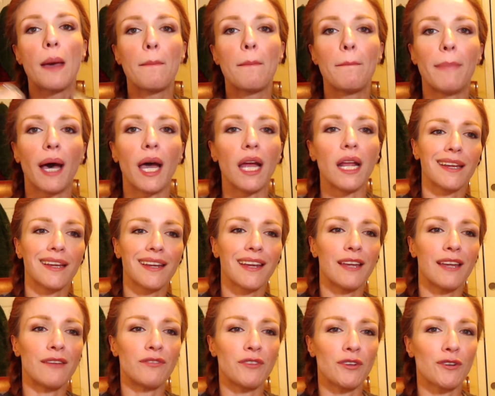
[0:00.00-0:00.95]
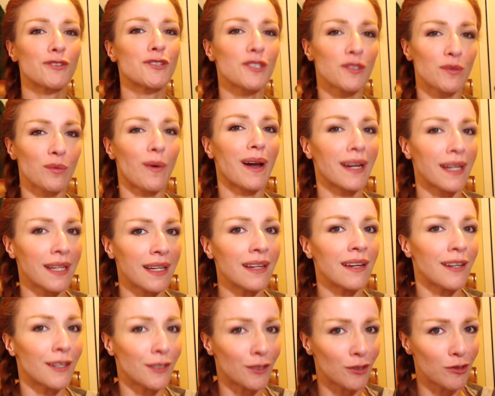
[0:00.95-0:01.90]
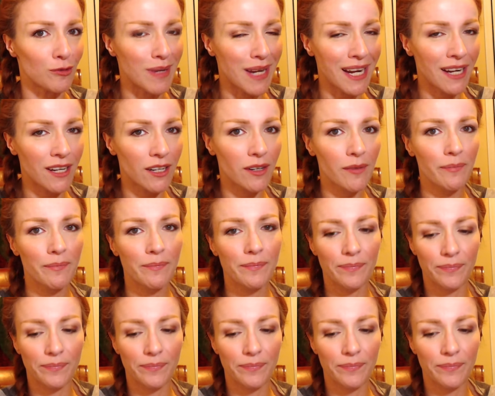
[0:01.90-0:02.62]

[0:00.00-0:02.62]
But if you're just wanting an illuminator,